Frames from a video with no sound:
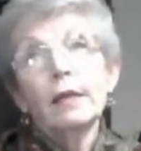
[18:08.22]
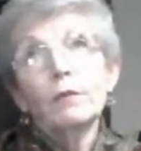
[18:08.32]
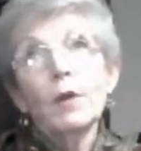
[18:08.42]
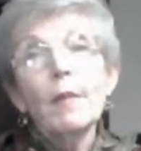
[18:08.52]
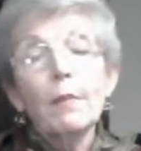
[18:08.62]

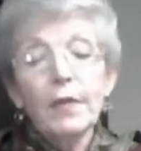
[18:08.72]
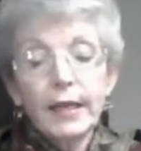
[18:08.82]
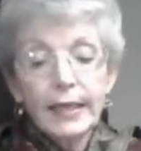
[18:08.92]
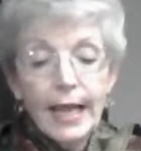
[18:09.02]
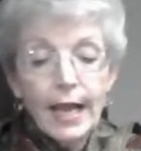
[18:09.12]
remember
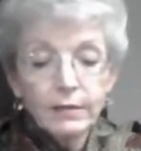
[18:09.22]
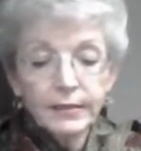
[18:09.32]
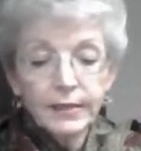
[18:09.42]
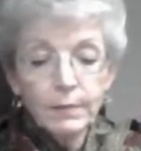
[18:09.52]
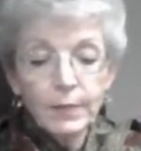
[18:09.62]
that
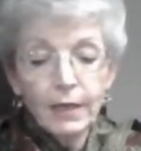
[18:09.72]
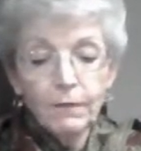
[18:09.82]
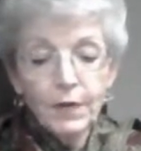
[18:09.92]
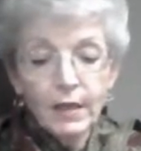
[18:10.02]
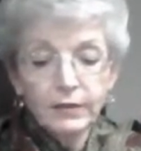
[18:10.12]
calcium
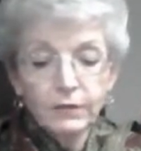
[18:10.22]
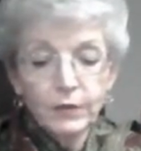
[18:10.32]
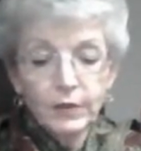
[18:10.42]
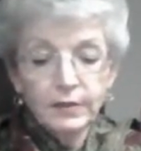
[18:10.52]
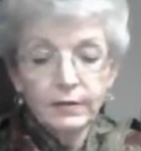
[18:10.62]
and
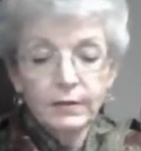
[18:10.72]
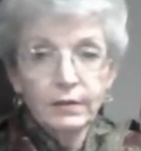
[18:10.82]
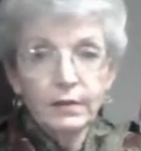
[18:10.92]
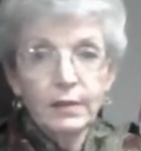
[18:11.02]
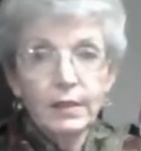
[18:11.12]
phosphorus
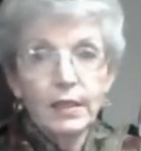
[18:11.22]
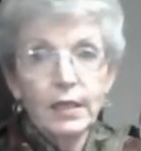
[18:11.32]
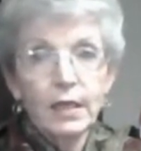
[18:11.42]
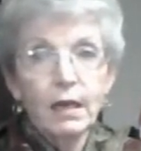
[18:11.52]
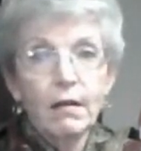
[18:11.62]

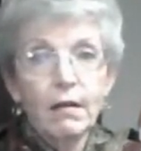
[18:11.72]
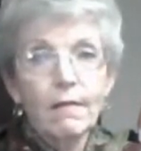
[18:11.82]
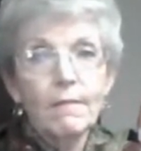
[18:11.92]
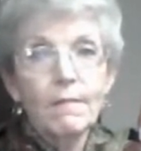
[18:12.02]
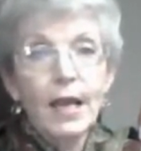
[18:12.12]

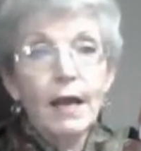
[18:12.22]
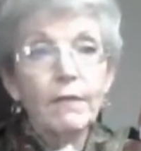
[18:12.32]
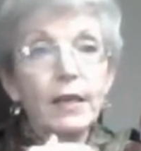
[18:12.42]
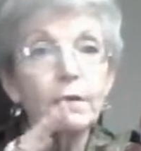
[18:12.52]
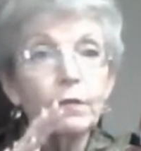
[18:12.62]
have
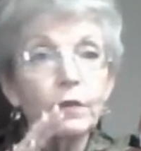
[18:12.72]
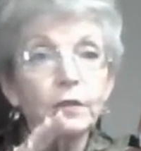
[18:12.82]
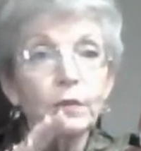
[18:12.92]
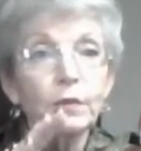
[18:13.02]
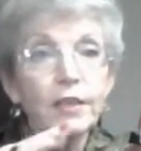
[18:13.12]
an
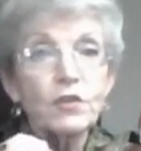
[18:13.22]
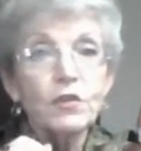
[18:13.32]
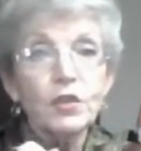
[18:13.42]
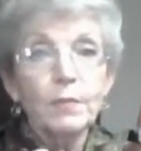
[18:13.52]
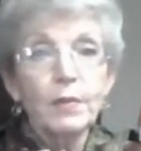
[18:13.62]
inverse
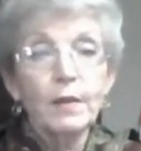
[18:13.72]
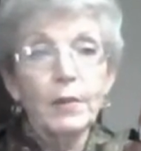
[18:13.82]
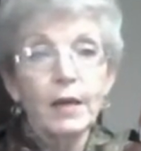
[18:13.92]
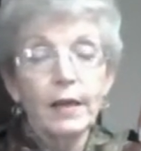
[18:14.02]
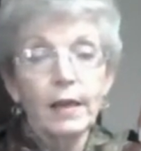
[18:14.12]
relationship in the
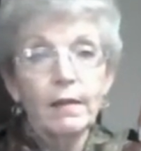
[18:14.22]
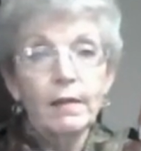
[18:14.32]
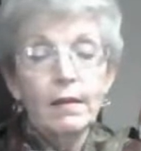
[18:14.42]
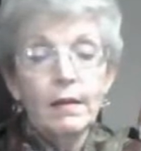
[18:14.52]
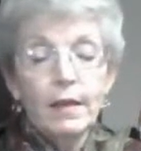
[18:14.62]
body.
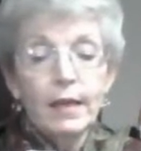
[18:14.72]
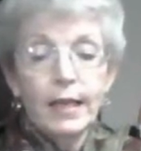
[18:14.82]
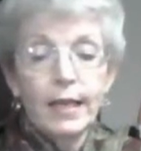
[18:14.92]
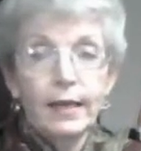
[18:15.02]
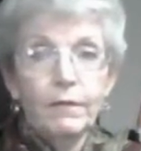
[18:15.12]

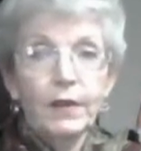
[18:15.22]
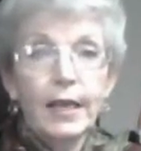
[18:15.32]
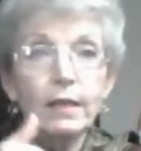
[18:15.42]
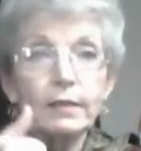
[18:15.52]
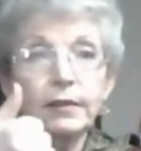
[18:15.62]
And if the
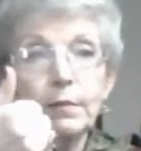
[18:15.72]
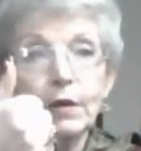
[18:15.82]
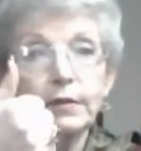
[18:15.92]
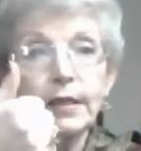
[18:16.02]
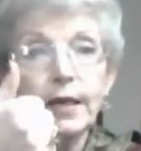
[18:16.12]
calcium
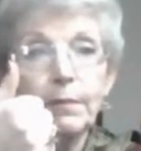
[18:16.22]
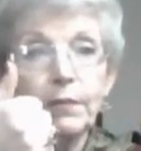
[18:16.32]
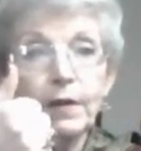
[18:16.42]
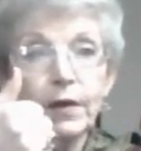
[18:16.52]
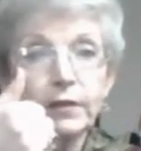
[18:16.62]
goes up,
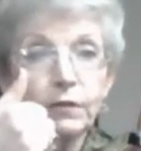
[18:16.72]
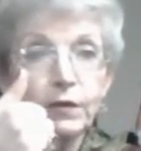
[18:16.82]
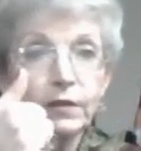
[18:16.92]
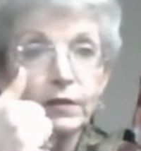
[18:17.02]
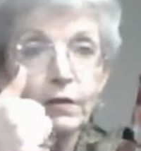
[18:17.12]
the
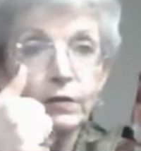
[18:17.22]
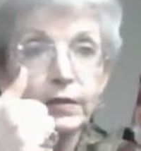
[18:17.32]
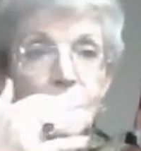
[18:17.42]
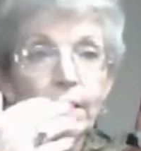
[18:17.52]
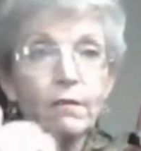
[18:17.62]
phosphorus goes
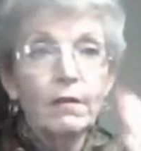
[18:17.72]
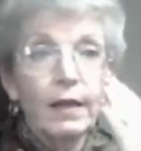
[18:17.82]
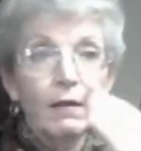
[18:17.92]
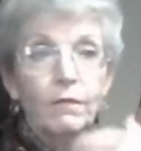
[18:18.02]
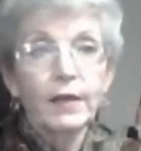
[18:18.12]
down,
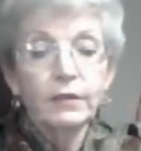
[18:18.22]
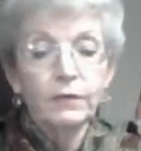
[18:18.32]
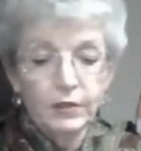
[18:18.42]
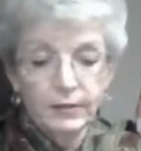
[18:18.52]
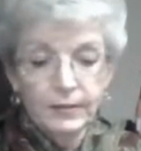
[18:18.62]
and vice
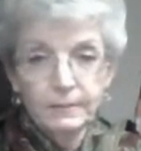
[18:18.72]
versa.